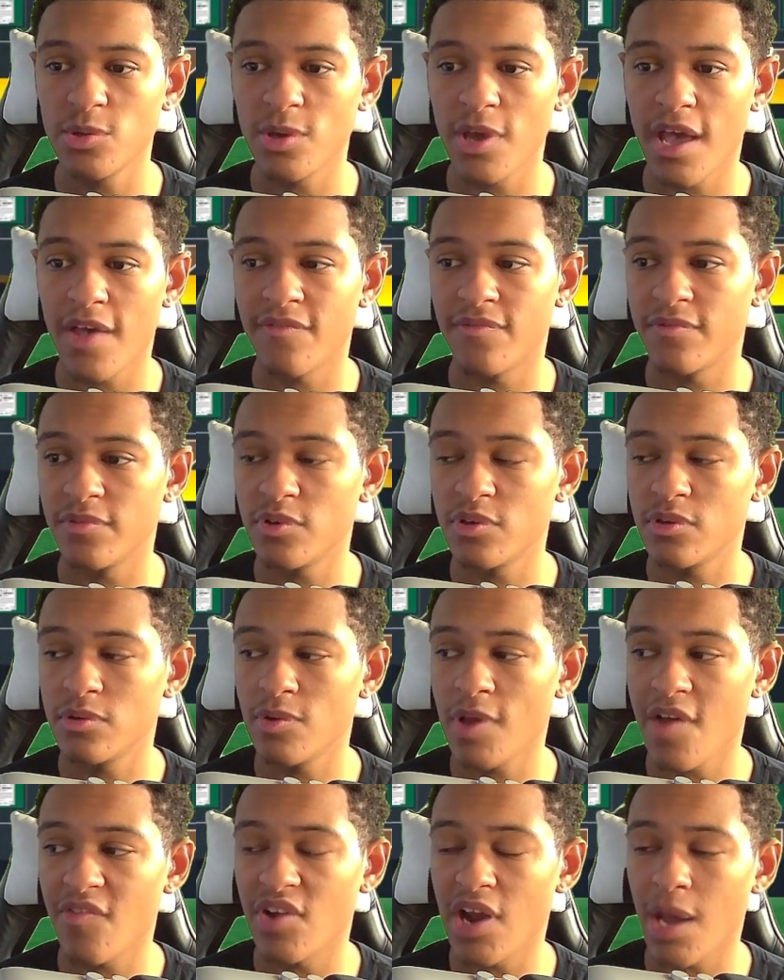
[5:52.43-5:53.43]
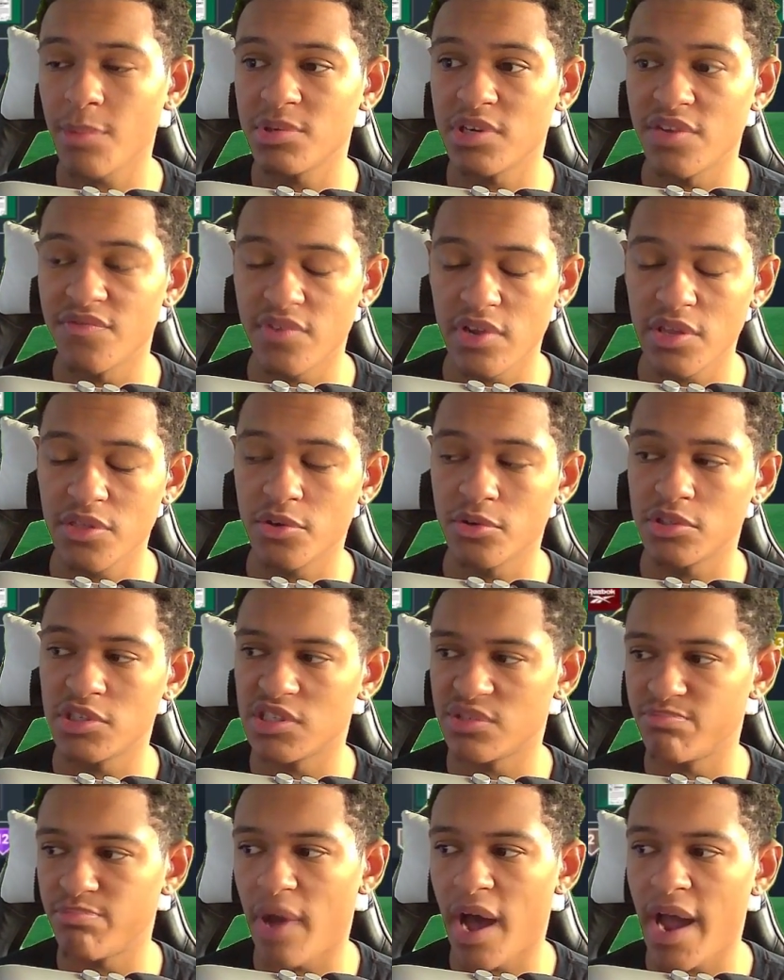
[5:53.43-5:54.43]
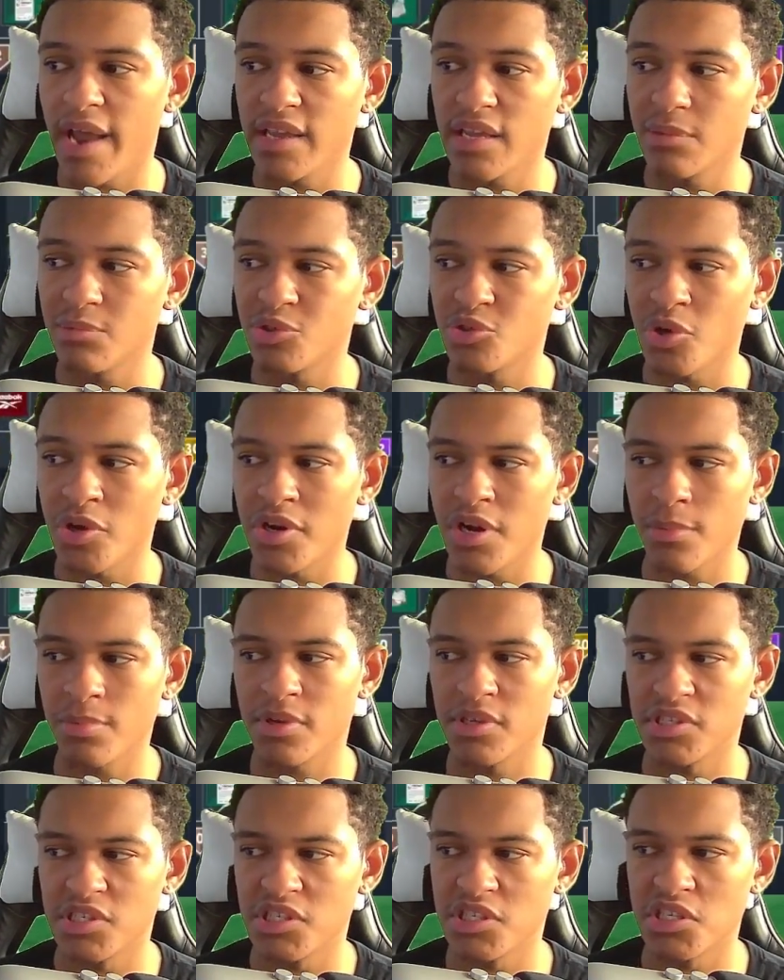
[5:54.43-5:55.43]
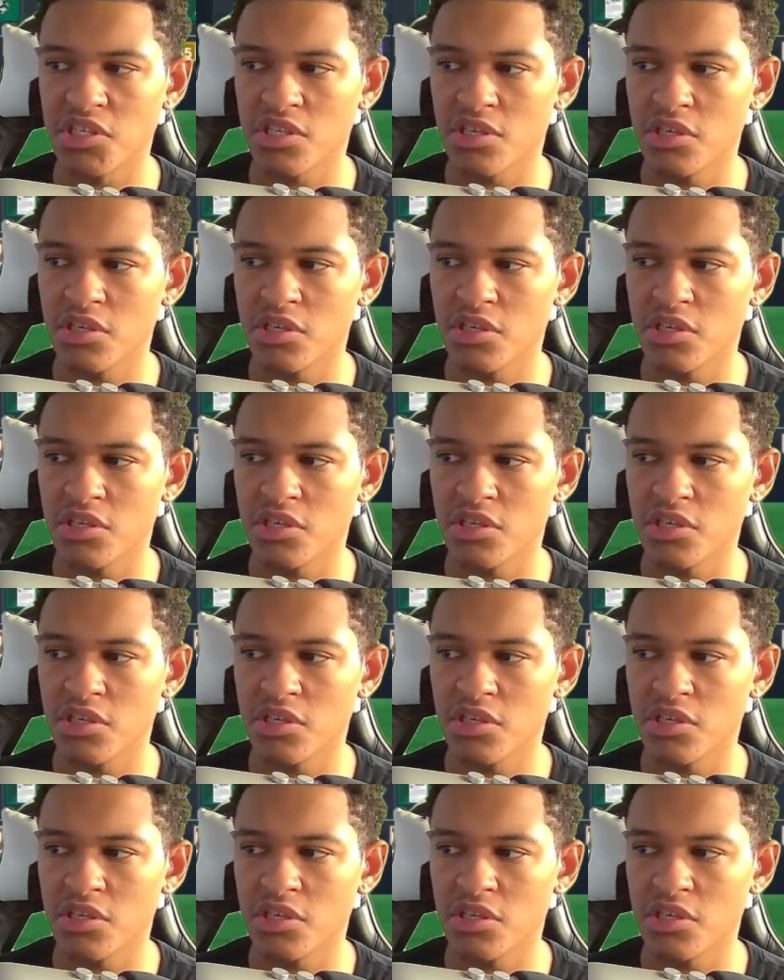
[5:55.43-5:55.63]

you have you have an option of either just buying him straight up because he's a,